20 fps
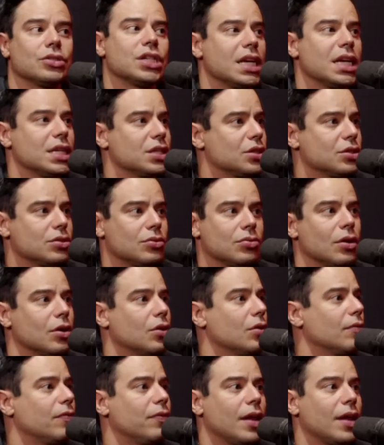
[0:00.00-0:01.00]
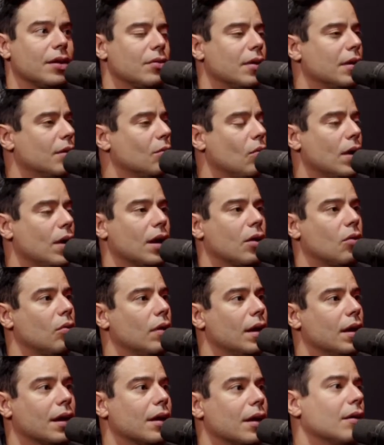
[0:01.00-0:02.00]
change to a good flight right away,
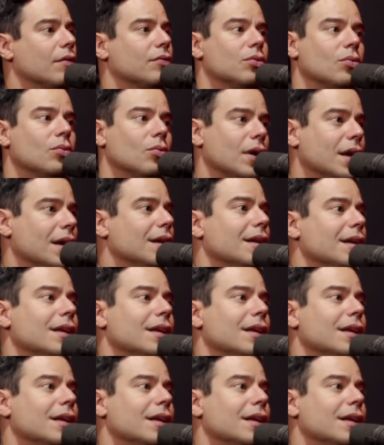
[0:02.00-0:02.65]
quick. I don't have to wait.